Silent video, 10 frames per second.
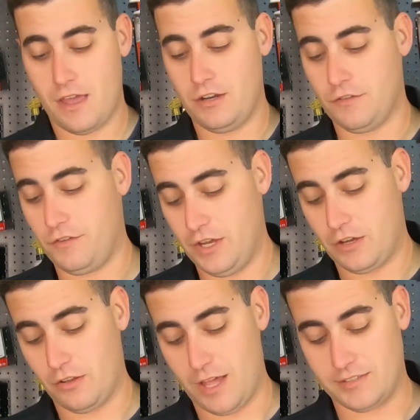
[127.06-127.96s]
in your
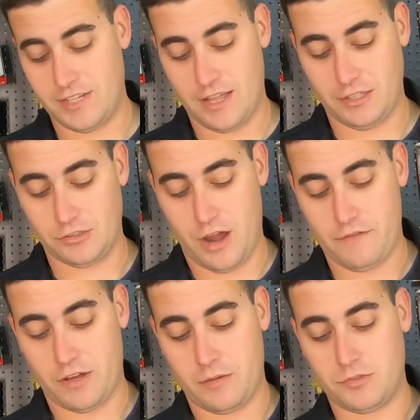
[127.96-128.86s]
vehicle as daily
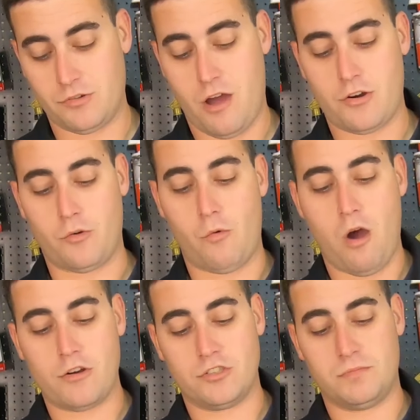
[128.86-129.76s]
driving comes around are
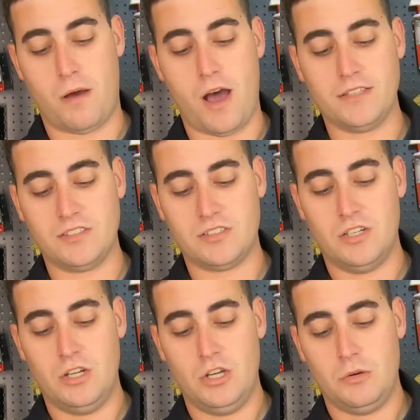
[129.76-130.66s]
water spots,
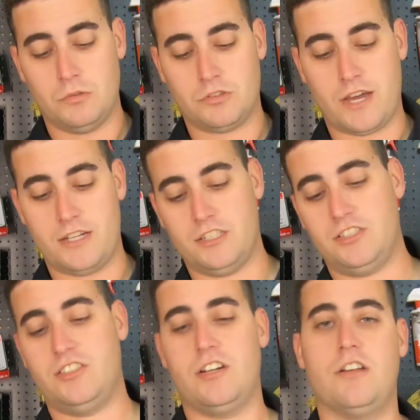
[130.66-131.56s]
which will kind of
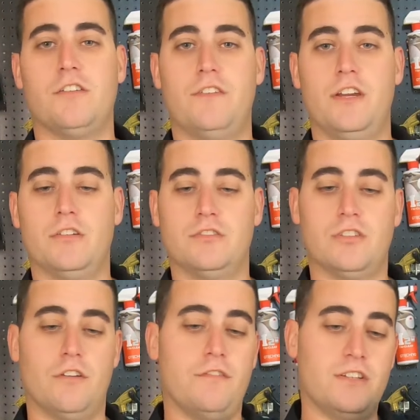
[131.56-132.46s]
just sit on your vehicle's
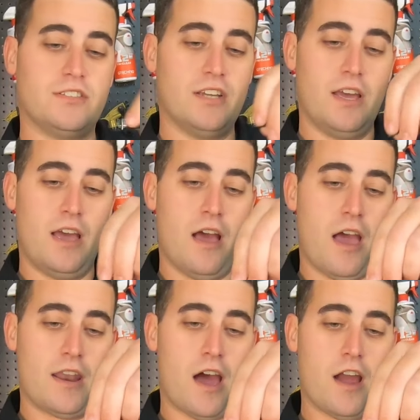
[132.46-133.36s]
surface,
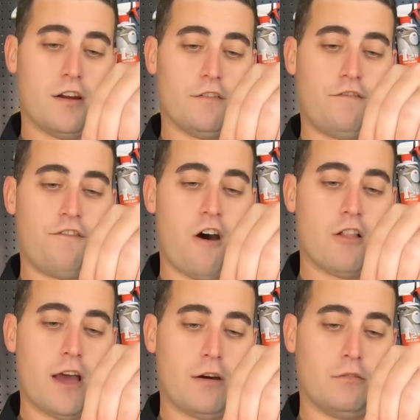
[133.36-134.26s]
and iron
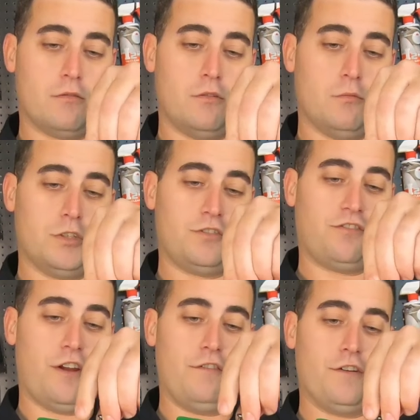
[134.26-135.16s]
fallout,
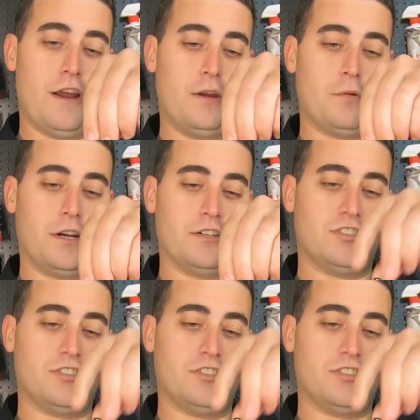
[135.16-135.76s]
which if you're anywhere near